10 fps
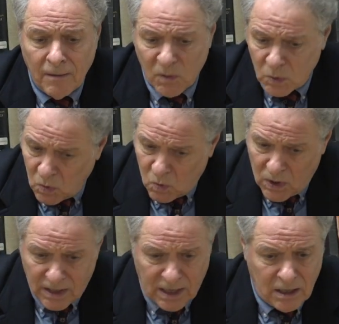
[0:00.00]
It was a
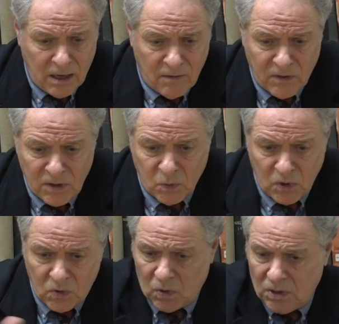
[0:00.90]
one-day conference. We
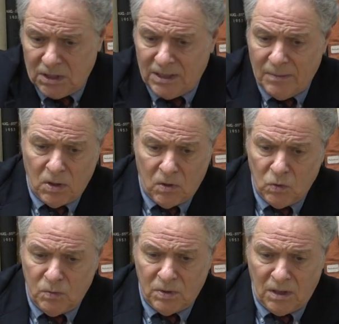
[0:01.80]
used all the seminar
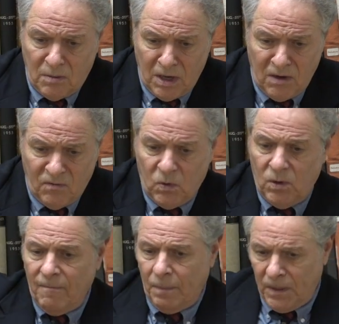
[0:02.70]
rooms on the main floor,